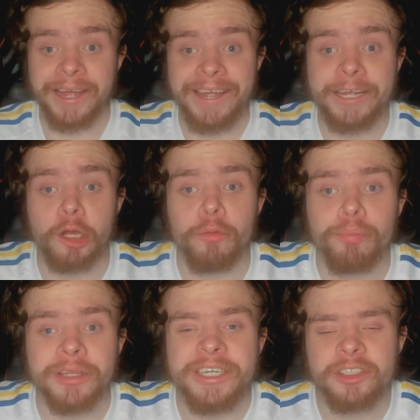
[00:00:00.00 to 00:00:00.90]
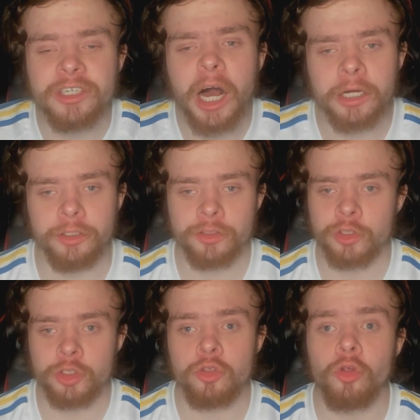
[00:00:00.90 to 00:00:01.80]
in complete darkness,
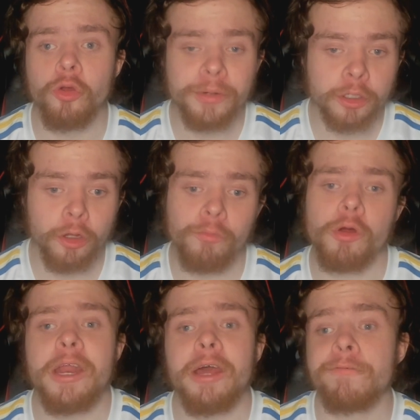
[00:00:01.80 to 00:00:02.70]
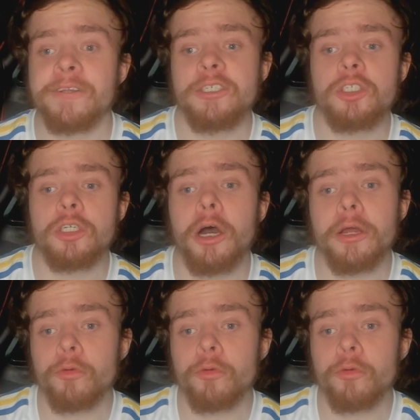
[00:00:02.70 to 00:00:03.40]
because doom and gloom right now for Leeds United.